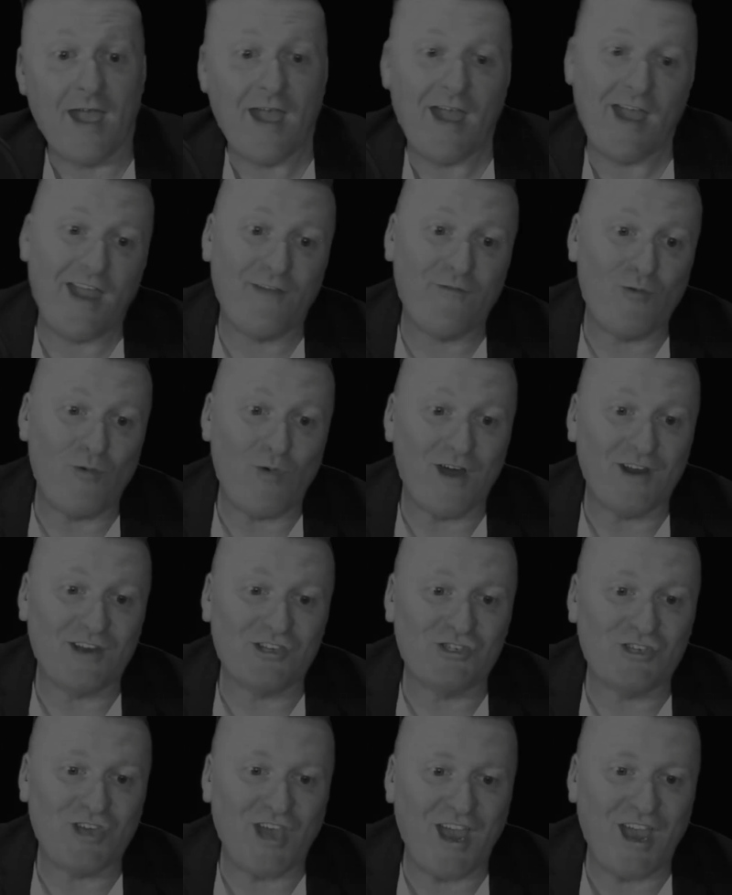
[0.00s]
everyone, it's
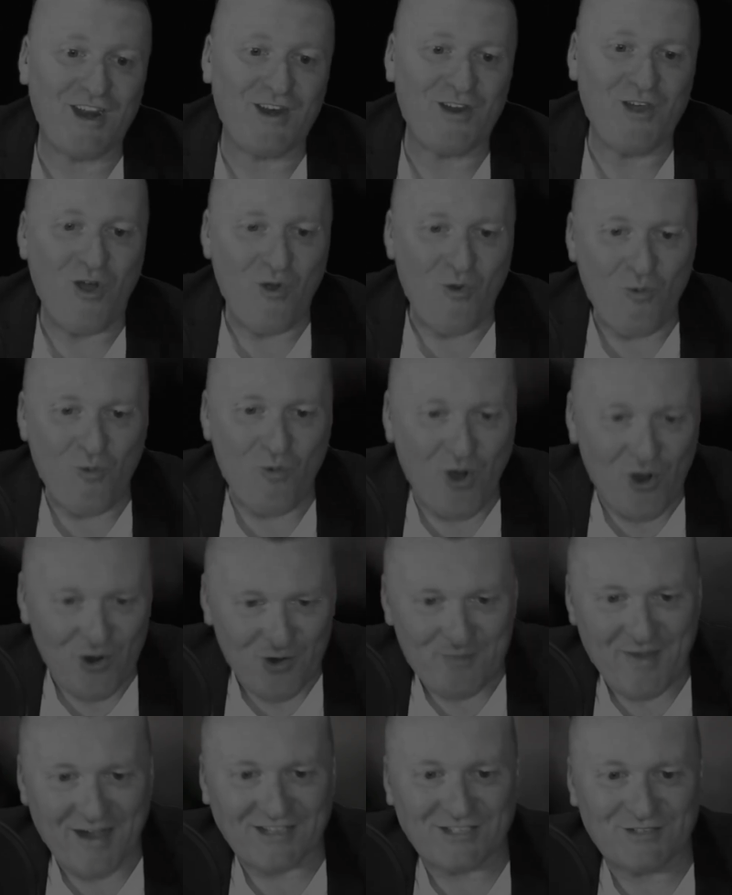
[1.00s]
Shane.
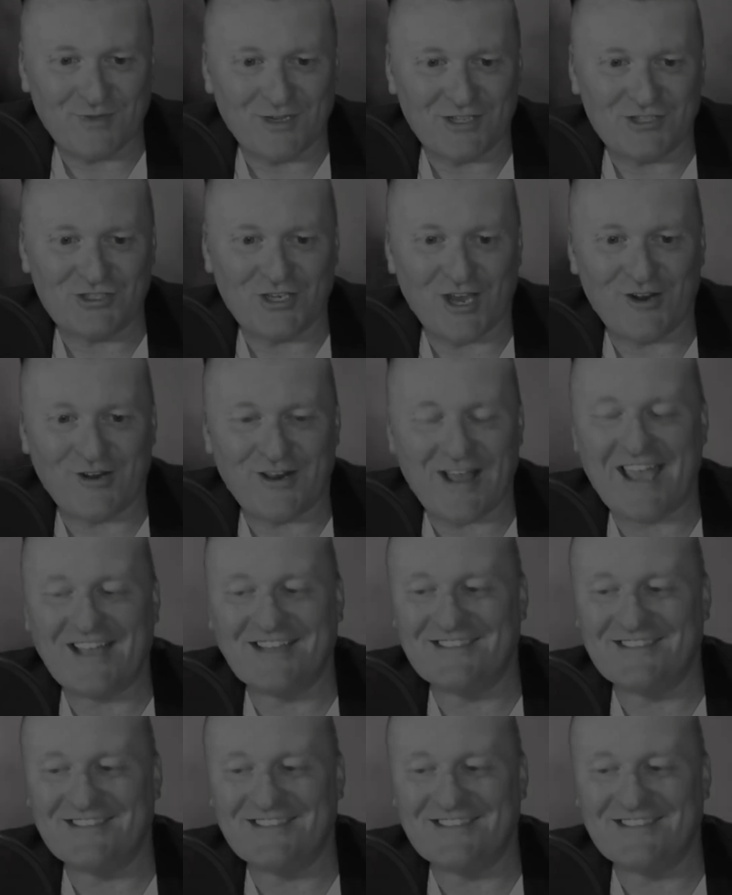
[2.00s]
Welcome back to my channel, and